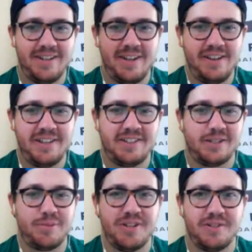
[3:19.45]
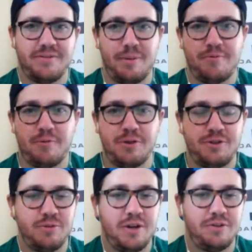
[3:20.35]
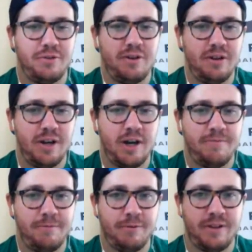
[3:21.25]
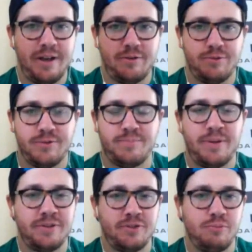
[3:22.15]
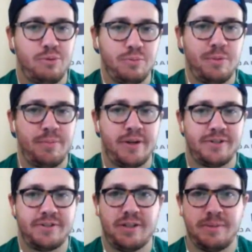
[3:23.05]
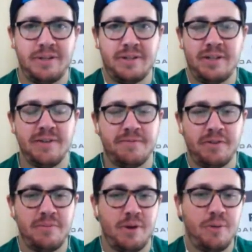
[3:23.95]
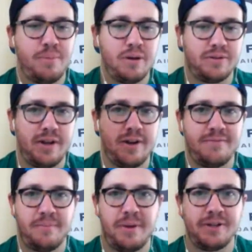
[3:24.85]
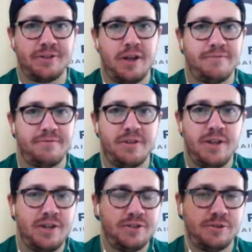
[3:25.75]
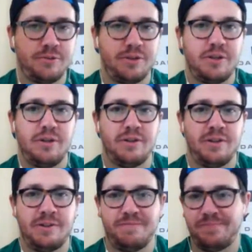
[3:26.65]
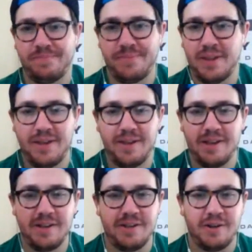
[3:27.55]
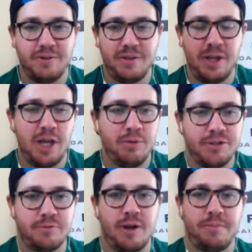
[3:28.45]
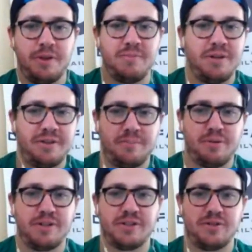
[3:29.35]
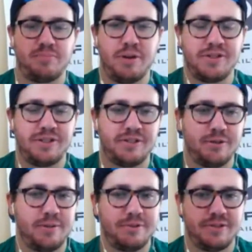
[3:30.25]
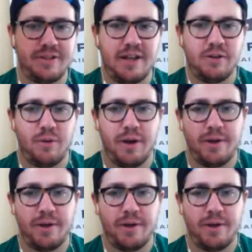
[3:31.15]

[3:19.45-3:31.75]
That's expensive. I mean, forty-two hundred uh, for a guy who's been so boom or bust. I mean, your friendly ballpark there, if it pays off, certainly, it, you know, it, it was a right play, but I think price price considered, I'm just staying away.